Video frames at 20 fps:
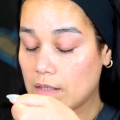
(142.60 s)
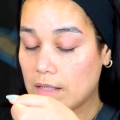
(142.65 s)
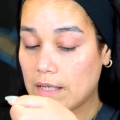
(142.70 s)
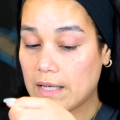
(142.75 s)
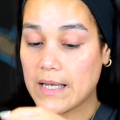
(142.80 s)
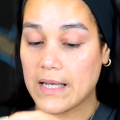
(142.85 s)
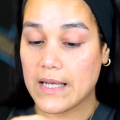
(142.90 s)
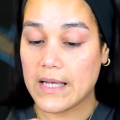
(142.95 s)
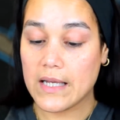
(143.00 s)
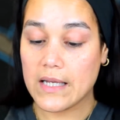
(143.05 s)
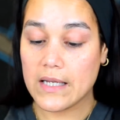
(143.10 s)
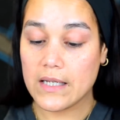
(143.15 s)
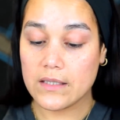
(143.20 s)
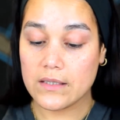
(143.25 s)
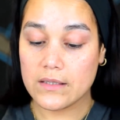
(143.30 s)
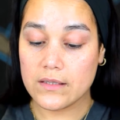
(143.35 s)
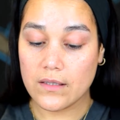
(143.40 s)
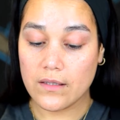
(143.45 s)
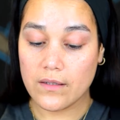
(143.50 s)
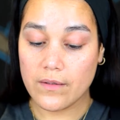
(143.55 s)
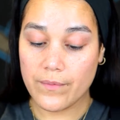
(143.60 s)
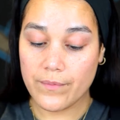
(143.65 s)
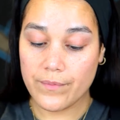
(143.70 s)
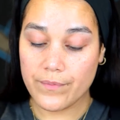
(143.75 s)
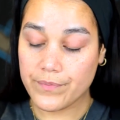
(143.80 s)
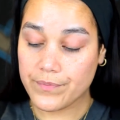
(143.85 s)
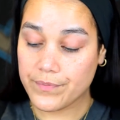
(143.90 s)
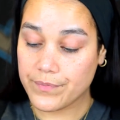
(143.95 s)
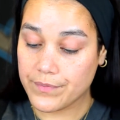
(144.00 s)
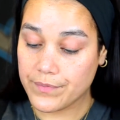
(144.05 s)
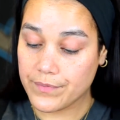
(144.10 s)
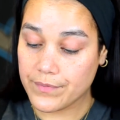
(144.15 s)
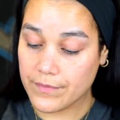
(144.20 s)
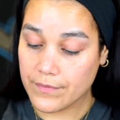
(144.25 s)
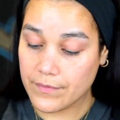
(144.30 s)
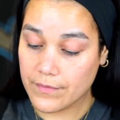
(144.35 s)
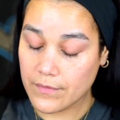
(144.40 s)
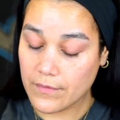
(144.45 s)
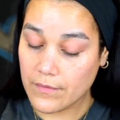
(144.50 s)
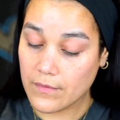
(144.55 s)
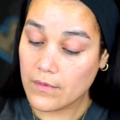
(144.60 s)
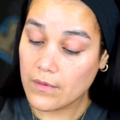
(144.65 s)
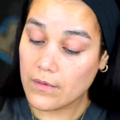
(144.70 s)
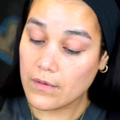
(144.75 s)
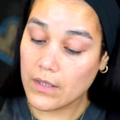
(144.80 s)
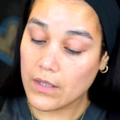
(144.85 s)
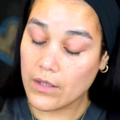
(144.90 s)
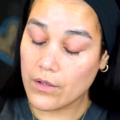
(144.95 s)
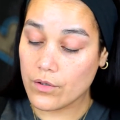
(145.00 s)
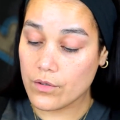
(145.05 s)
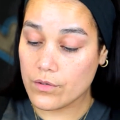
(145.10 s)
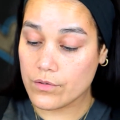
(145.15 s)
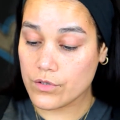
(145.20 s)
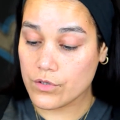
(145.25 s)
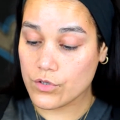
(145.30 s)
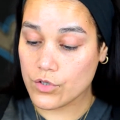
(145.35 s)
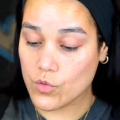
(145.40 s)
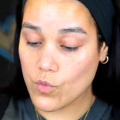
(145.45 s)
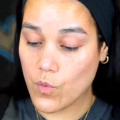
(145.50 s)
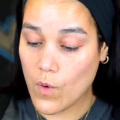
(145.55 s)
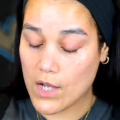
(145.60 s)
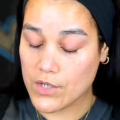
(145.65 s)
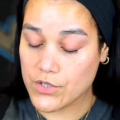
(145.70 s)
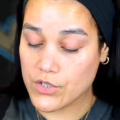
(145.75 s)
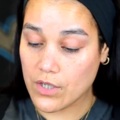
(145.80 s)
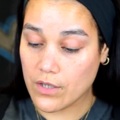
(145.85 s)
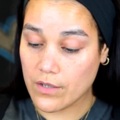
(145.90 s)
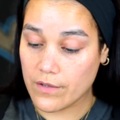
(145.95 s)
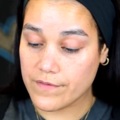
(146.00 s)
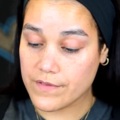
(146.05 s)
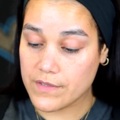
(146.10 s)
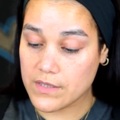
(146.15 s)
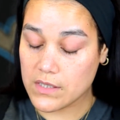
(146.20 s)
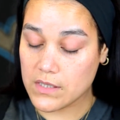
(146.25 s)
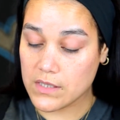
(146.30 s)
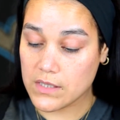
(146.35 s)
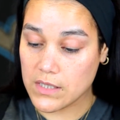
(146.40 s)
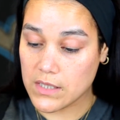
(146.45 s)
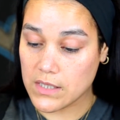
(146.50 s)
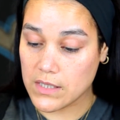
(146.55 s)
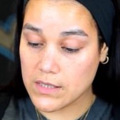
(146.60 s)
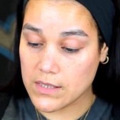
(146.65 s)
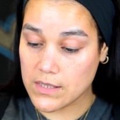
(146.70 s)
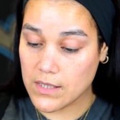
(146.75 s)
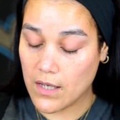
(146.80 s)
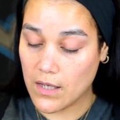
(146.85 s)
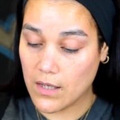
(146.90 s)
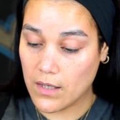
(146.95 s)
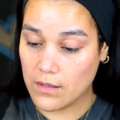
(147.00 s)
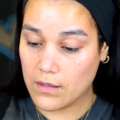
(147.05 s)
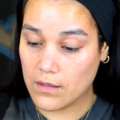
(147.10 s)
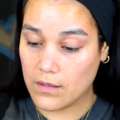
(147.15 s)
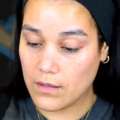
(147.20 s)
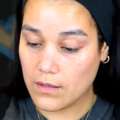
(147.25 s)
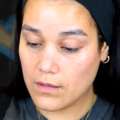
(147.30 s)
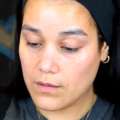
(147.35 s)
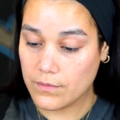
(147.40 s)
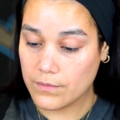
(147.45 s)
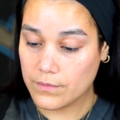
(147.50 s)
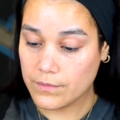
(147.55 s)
And here goes a swatch of C10.